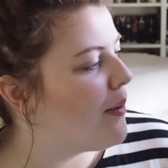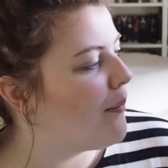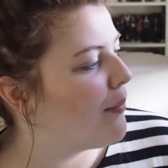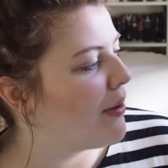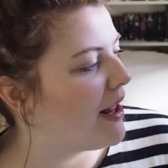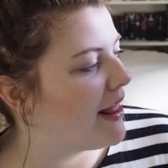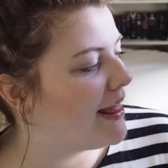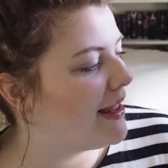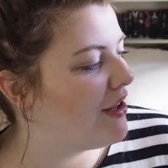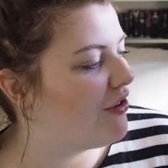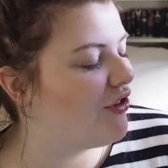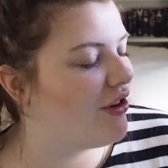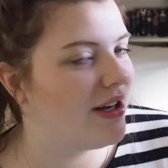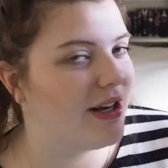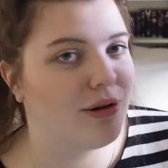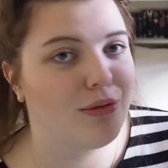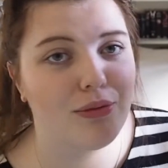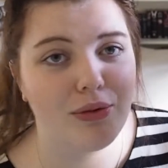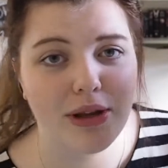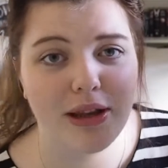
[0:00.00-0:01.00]
but I think she
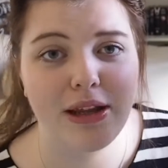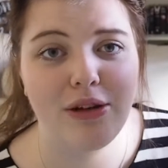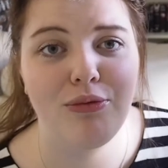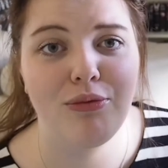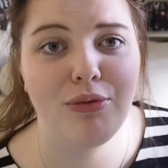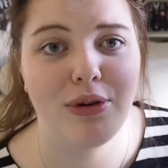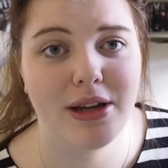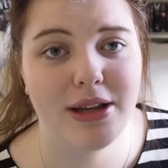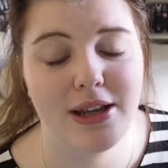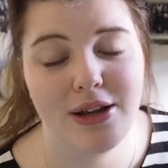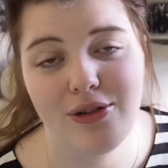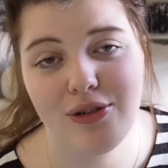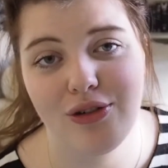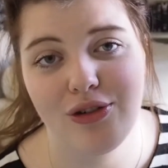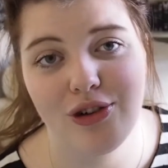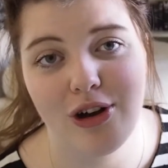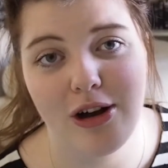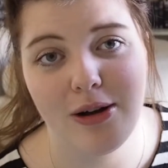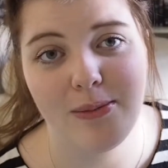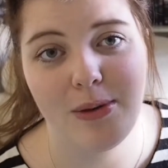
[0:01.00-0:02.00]
did a really good
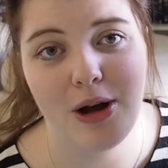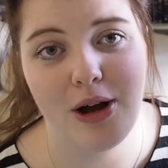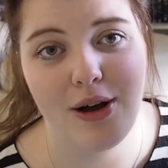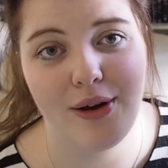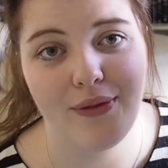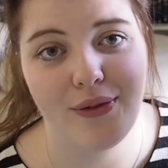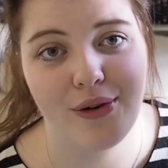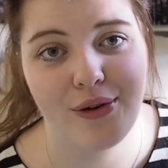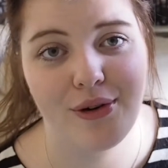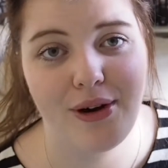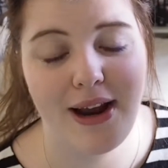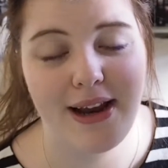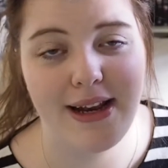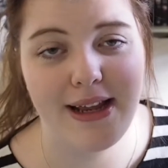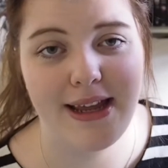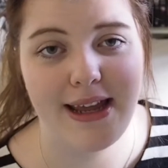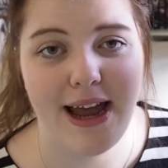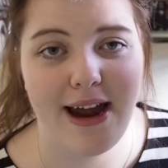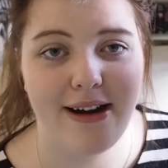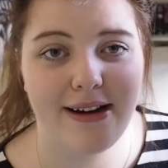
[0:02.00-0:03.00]
job of
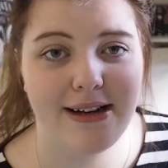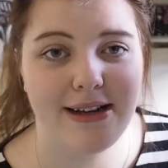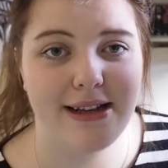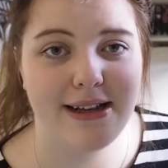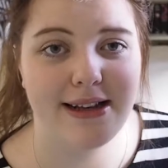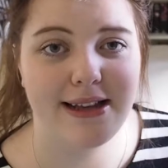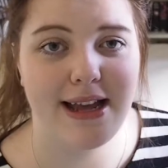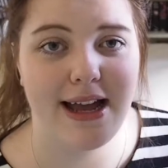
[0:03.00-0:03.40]
creating characters